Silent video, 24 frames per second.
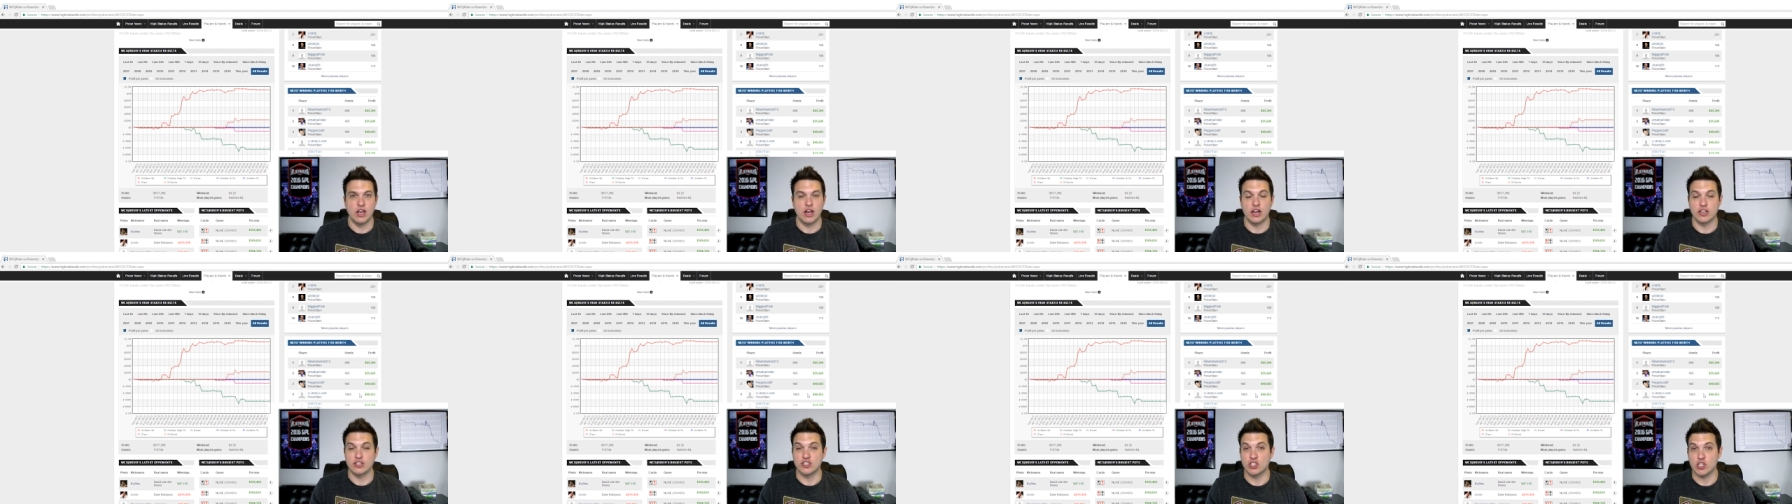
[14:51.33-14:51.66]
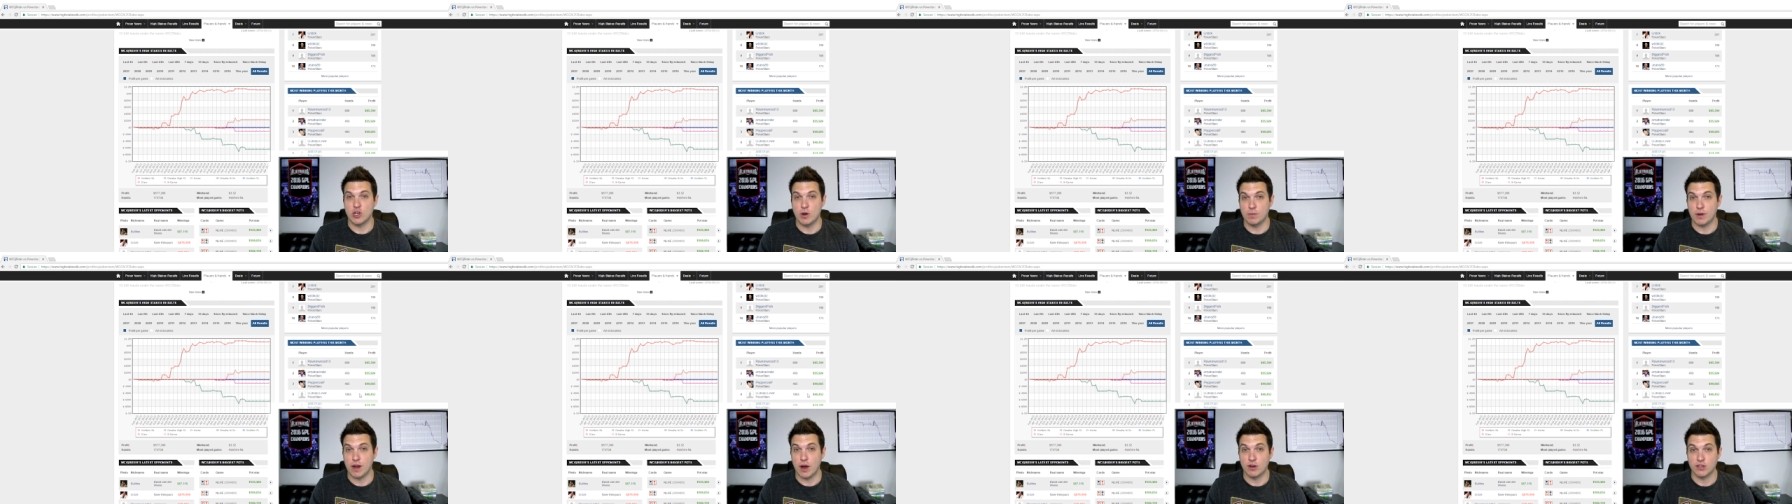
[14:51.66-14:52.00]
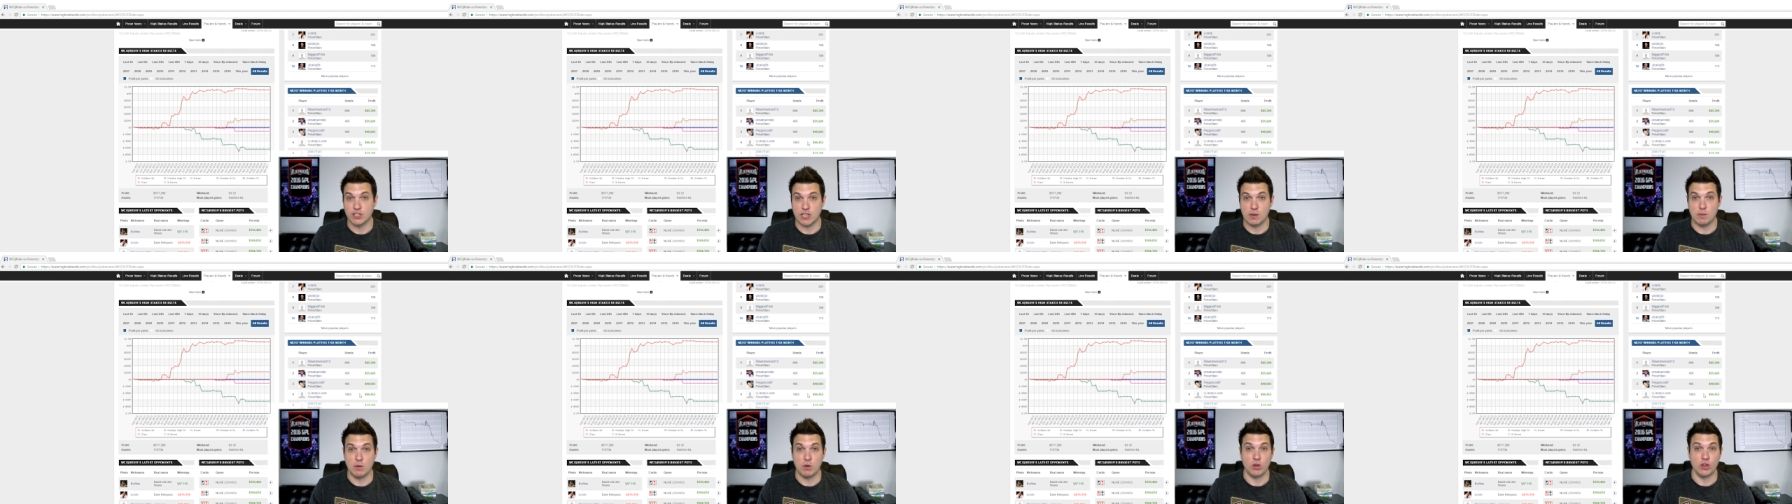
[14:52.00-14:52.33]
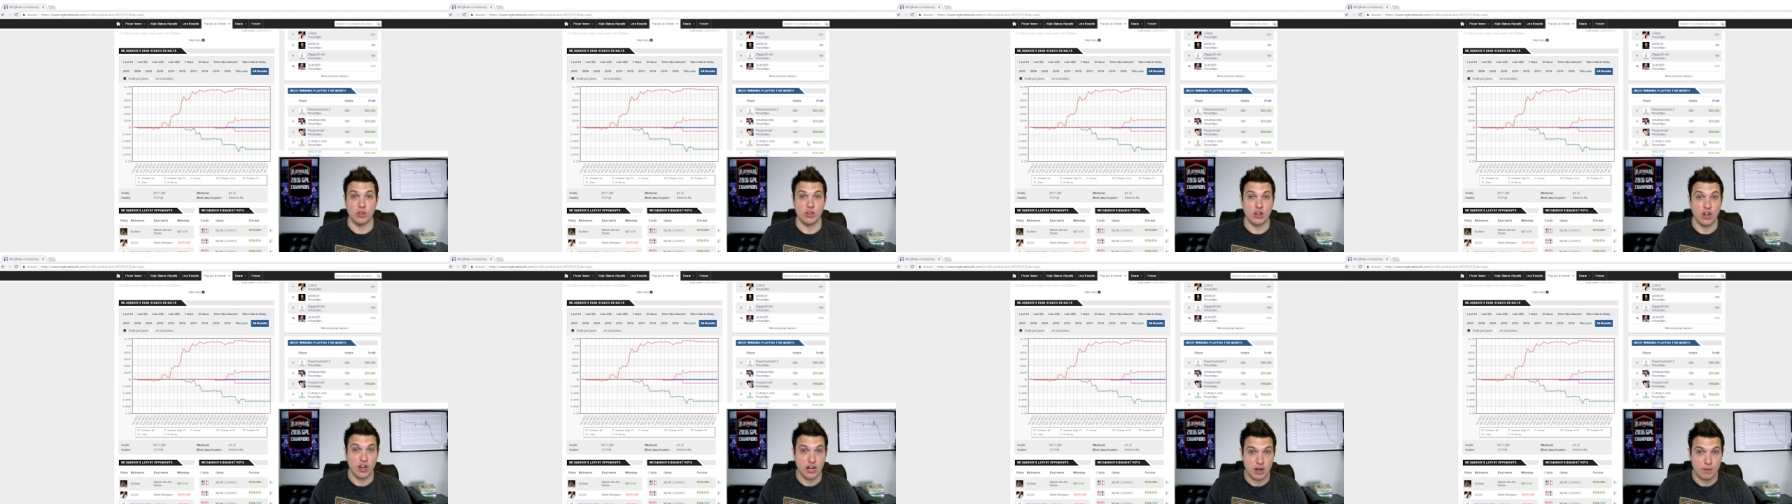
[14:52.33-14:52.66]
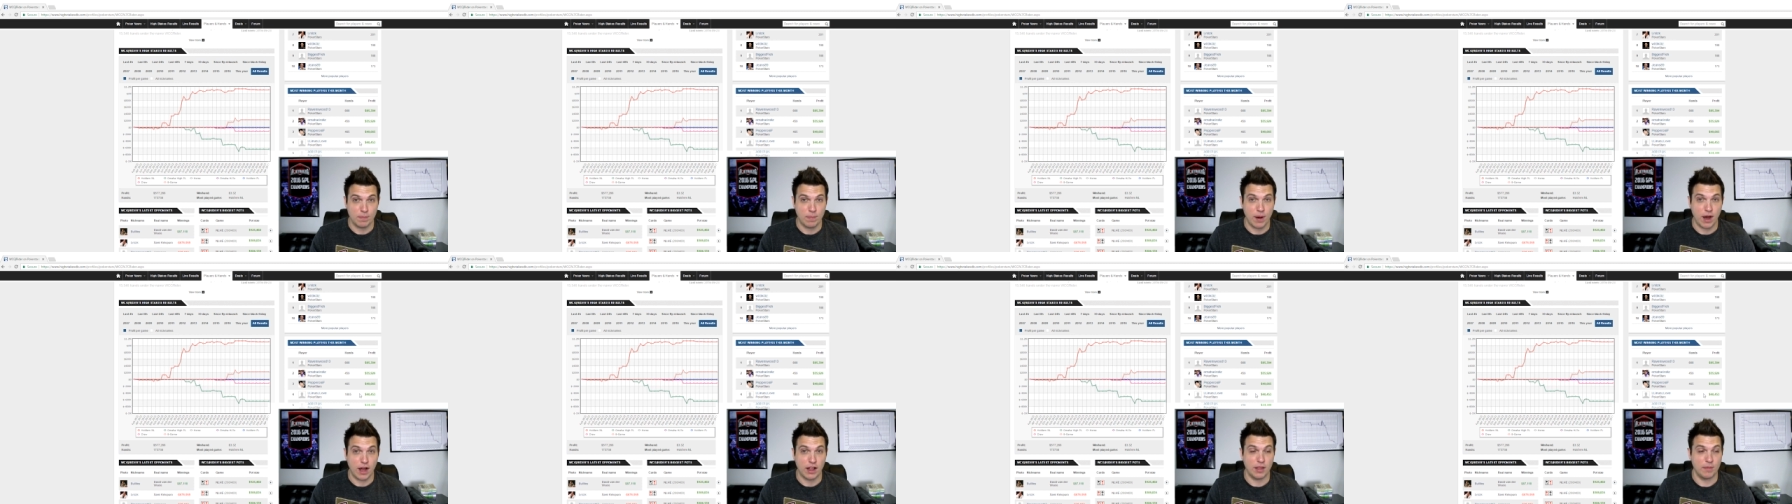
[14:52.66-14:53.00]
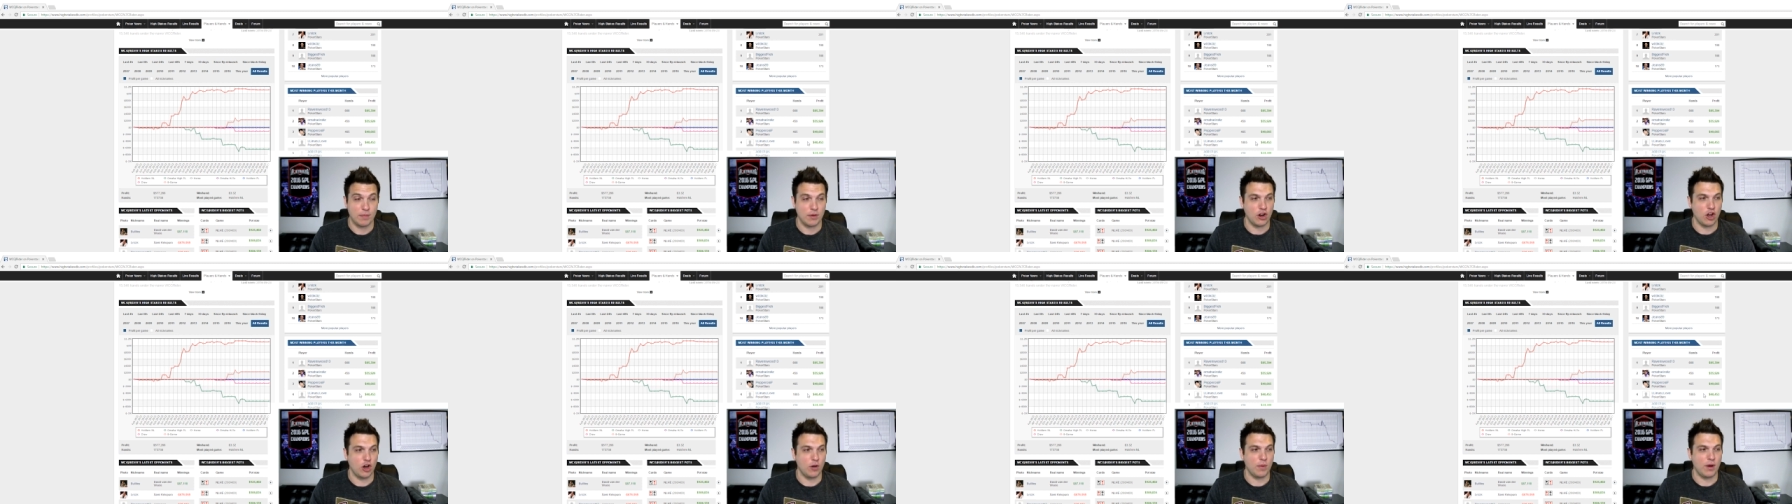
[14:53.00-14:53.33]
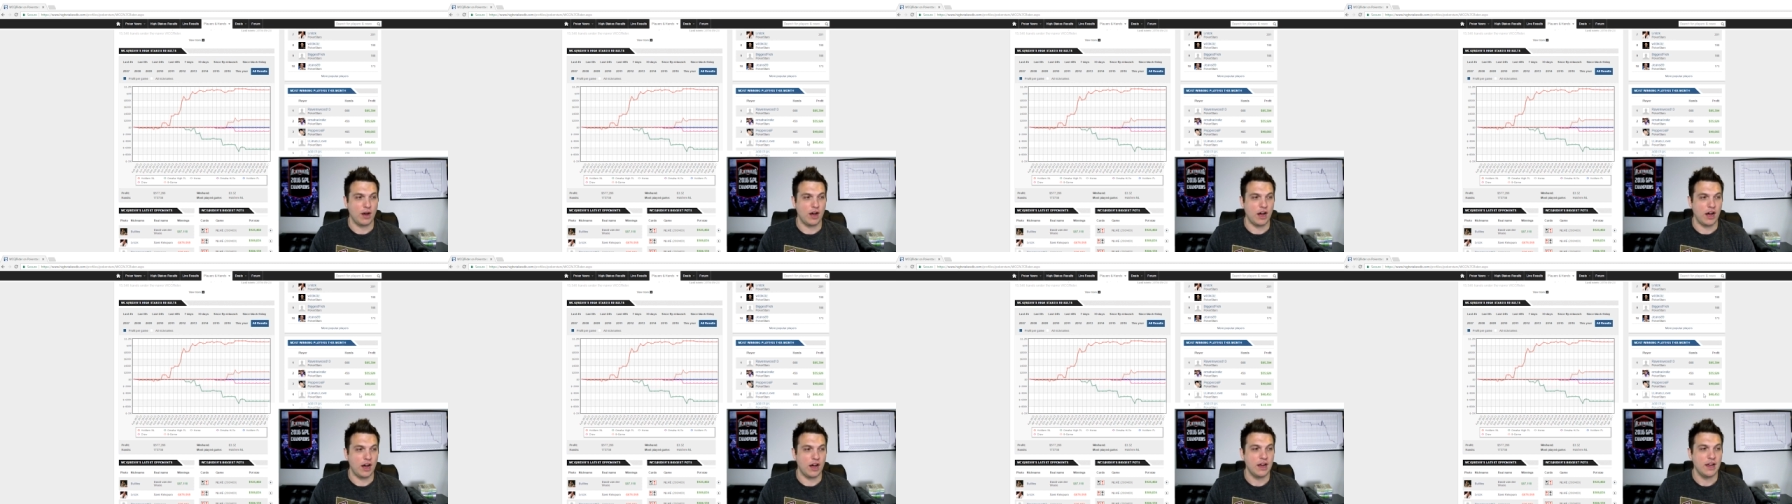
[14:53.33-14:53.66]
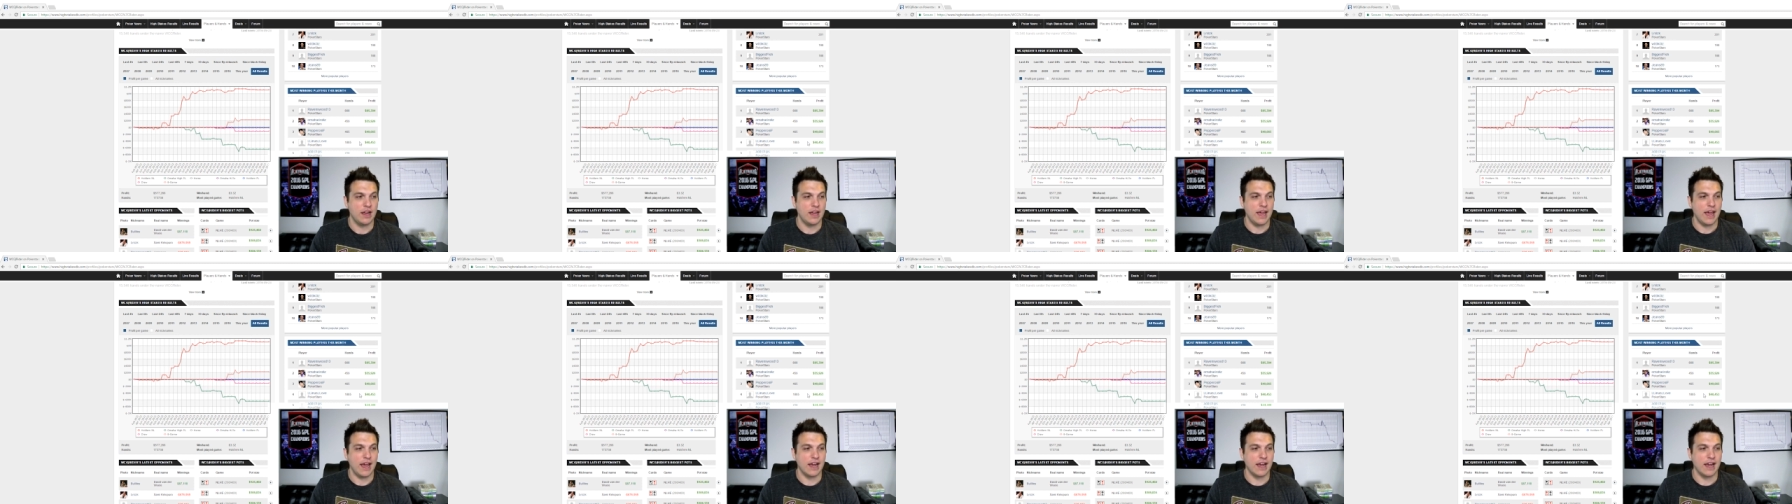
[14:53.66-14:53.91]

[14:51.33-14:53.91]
assumed I was going to be really good at Pot Limit Omaha.